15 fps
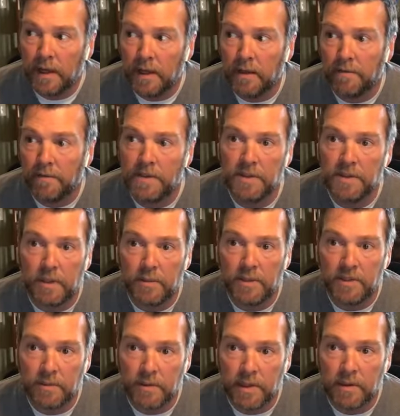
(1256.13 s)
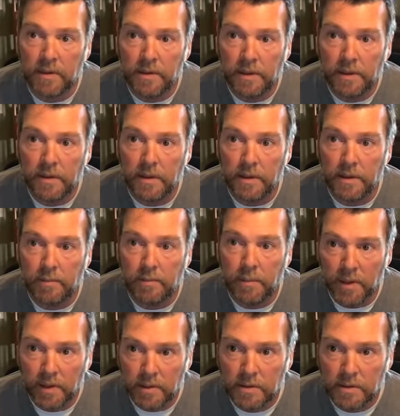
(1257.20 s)
And if the sum is greater than the
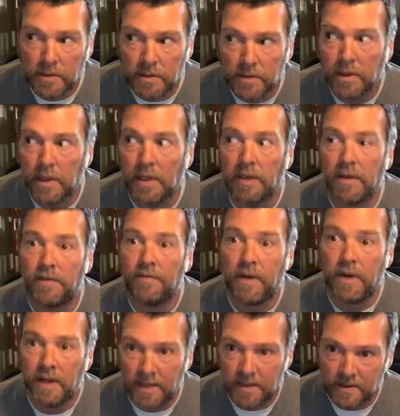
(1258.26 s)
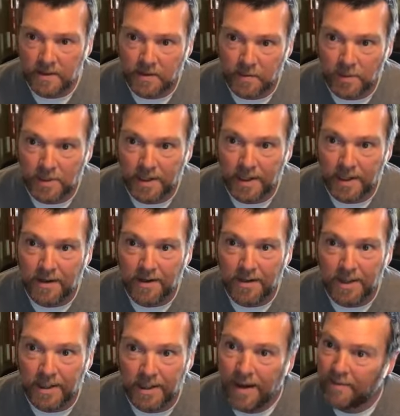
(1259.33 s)
parts and the finances work out,
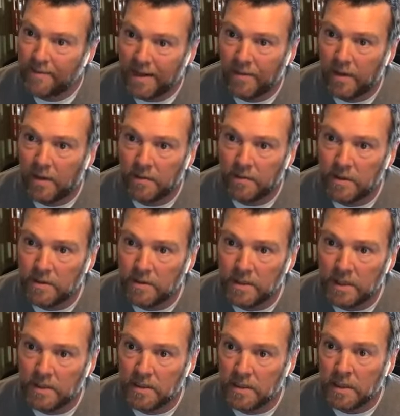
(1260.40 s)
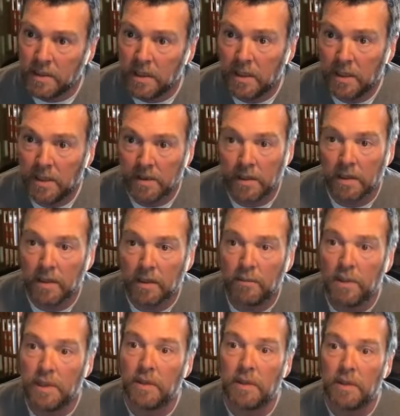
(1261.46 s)
like you have to have all of those things, then it can
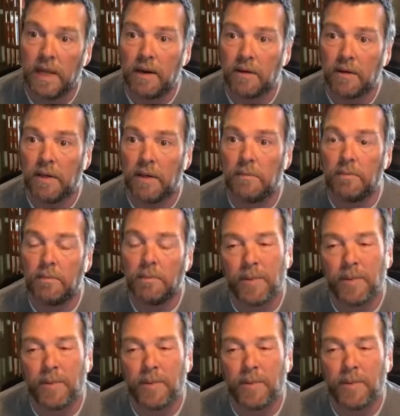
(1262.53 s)
be a good outcome.